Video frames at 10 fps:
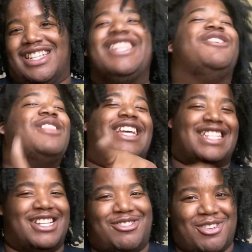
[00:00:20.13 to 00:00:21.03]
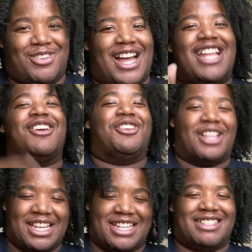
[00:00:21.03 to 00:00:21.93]
You like the intro. I know you
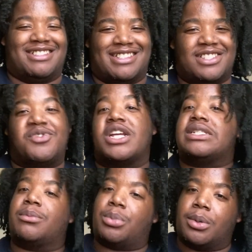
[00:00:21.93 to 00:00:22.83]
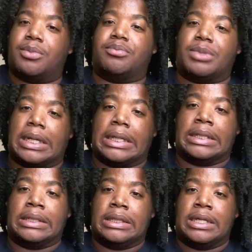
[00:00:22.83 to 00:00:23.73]
like it. It's very simple, but
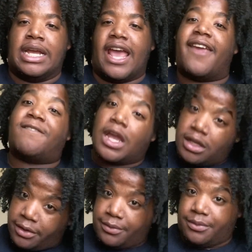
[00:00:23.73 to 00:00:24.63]
effective.